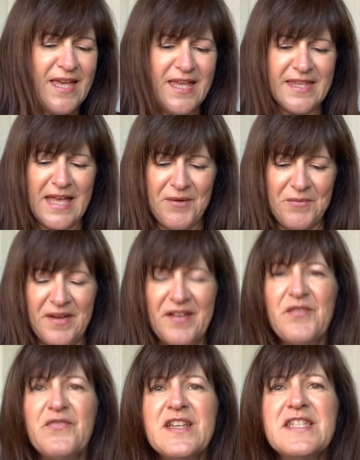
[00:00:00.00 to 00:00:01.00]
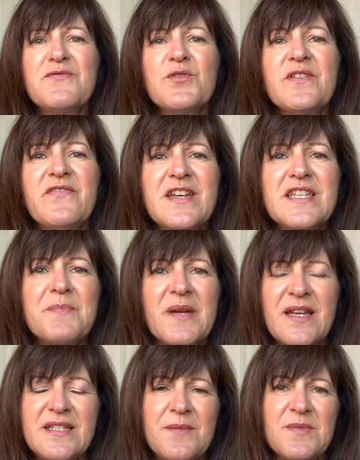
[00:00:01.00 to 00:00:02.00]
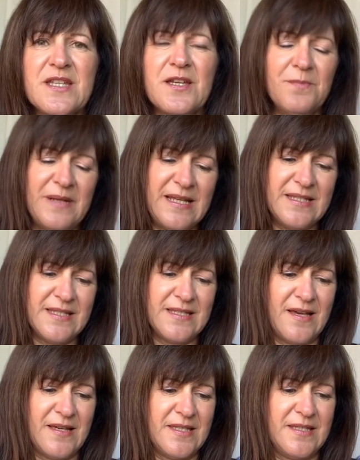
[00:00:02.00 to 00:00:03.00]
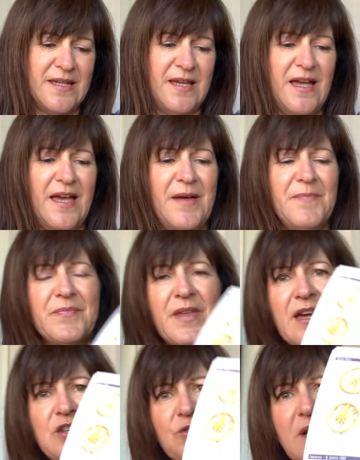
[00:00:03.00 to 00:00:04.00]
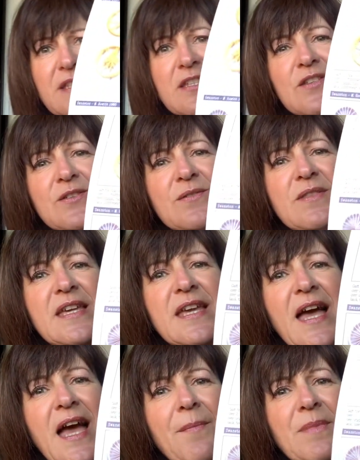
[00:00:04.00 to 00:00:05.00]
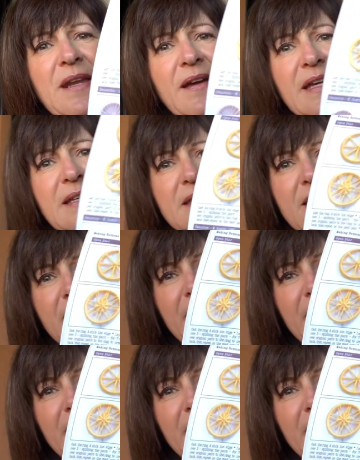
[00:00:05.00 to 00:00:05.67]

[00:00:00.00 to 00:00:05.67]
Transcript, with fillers: Now, first of all, the first burn I did was a complete disaster. Um, I tried to do the ammonite.